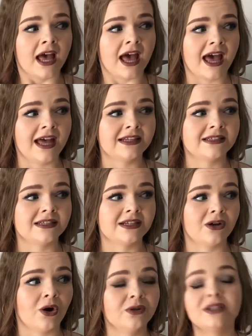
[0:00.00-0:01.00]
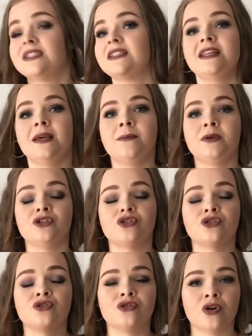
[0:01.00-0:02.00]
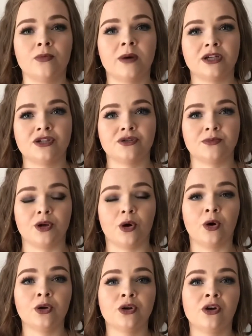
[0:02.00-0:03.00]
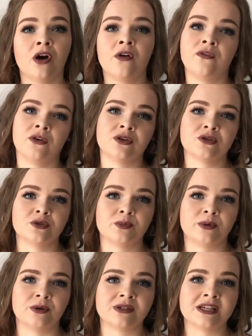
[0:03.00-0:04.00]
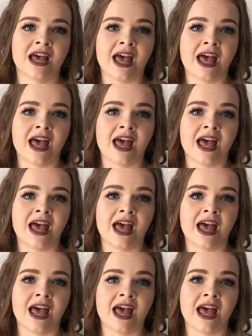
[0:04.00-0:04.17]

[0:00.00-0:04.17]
and it honestly means so much to me, all your love, all your support,